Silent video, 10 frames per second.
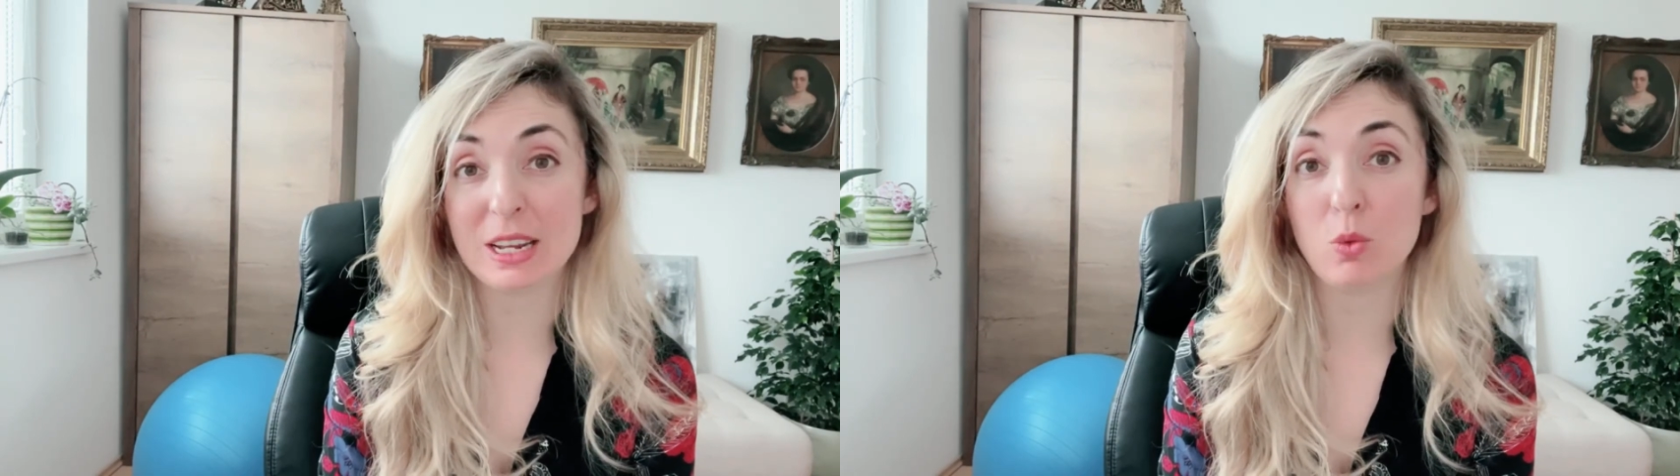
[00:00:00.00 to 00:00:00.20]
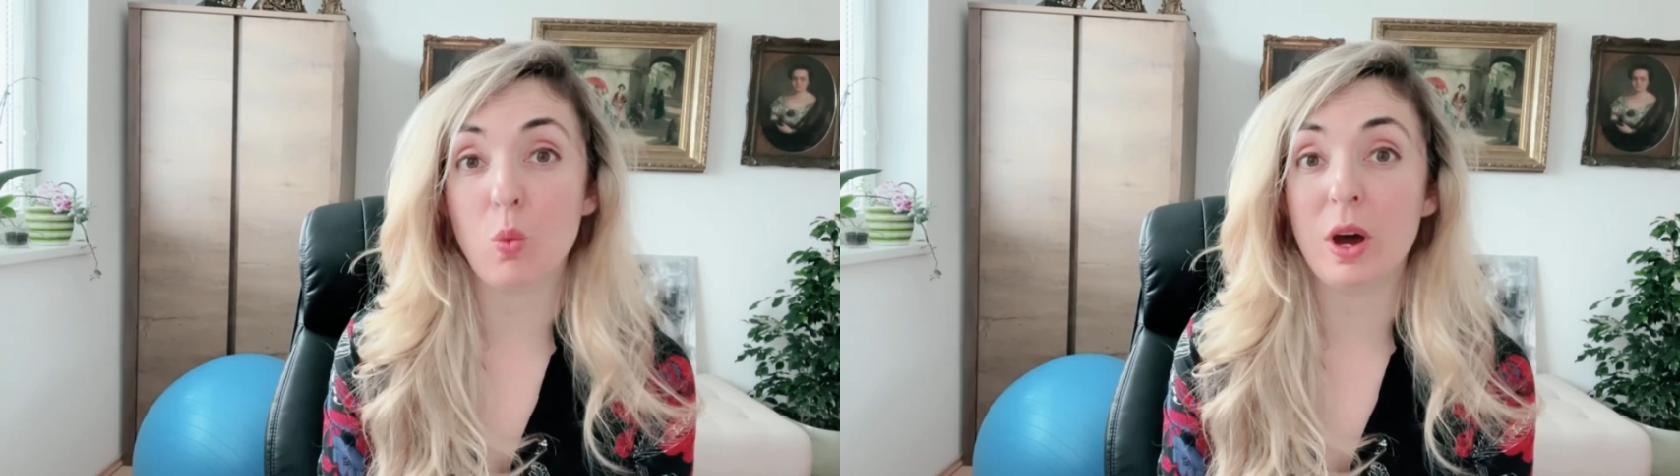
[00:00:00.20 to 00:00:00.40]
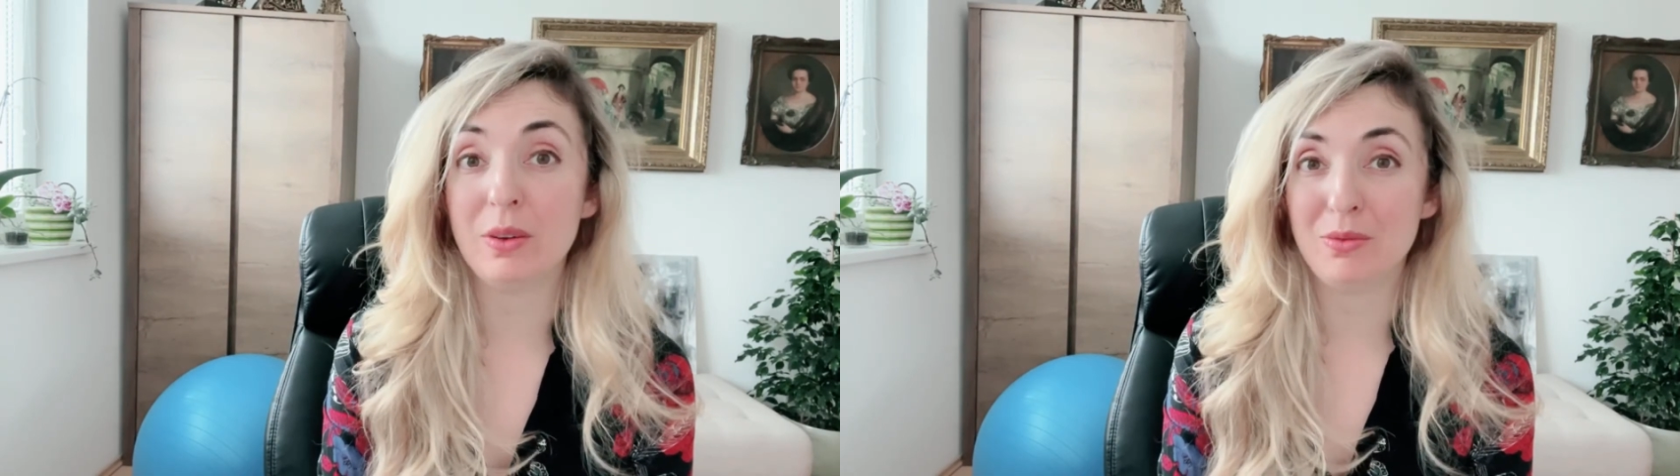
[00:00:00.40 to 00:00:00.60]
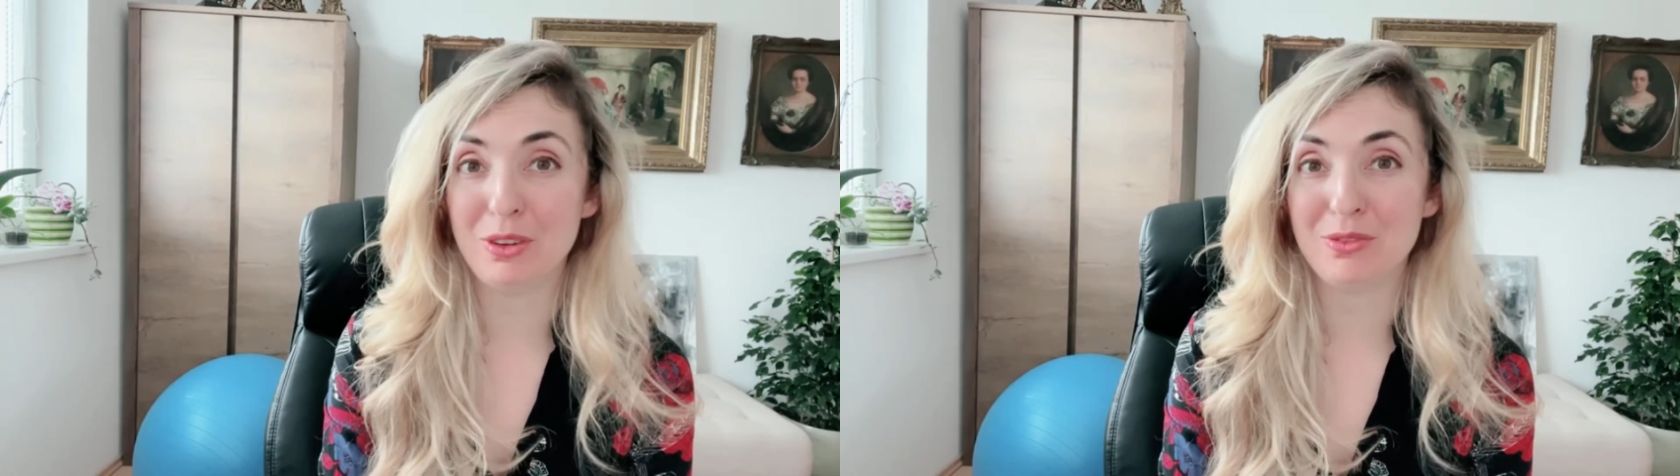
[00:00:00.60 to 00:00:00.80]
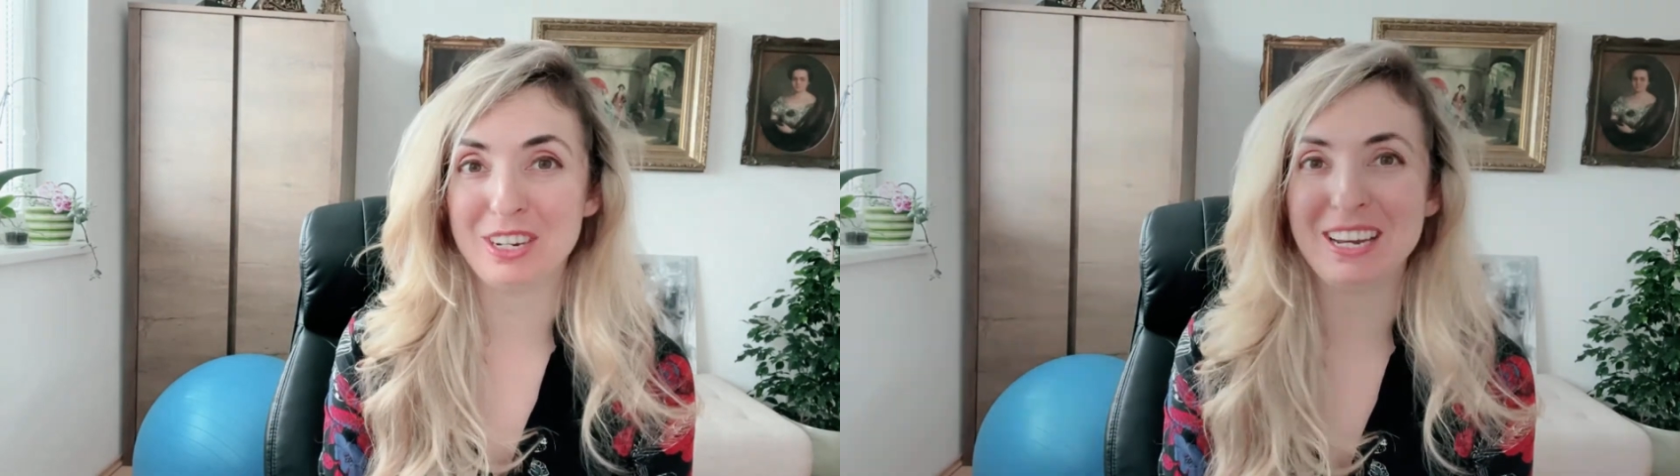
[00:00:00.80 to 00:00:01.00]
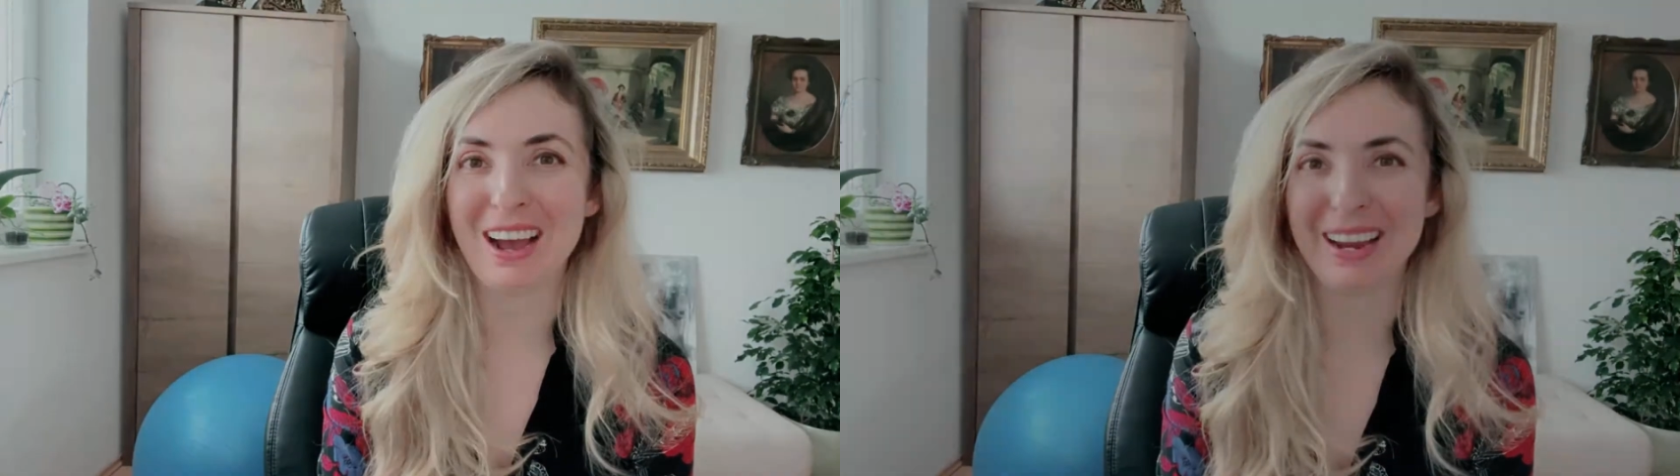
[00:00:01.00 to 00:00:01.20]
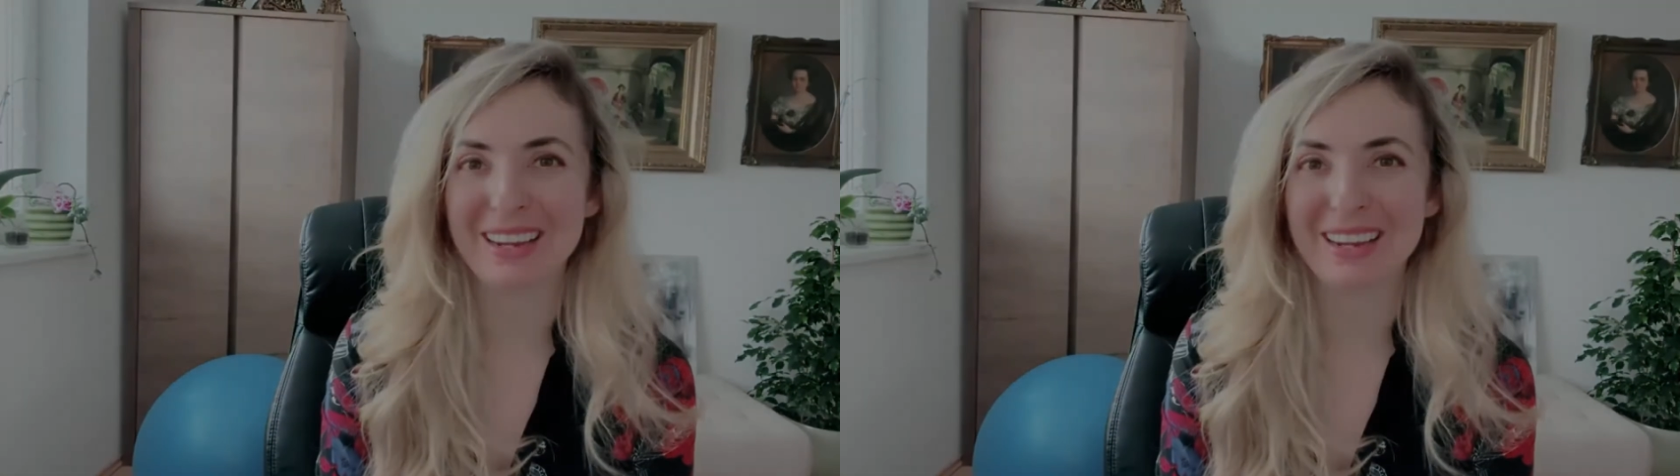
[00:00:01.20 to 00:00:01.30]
and 159.